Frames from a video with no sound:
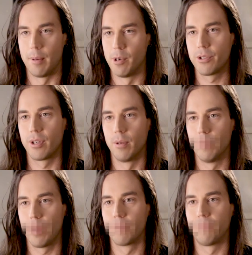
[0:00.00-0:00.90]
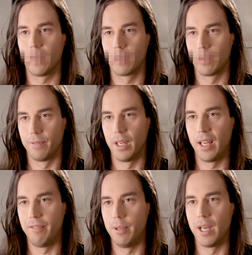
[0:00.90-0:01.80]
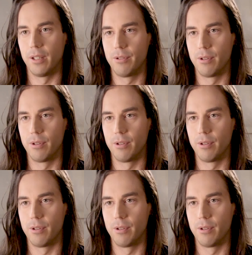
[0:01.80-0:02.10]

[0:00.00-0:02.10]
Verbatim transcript: I'm also a of a heavy metal